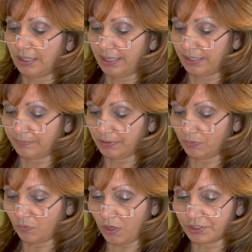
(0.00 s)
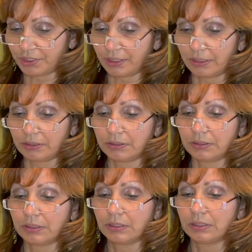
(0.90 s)
I had been watching,
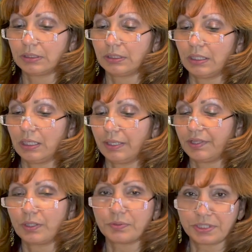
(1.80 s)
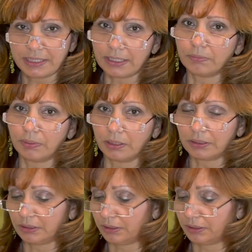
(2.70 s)
I think it was Needlebug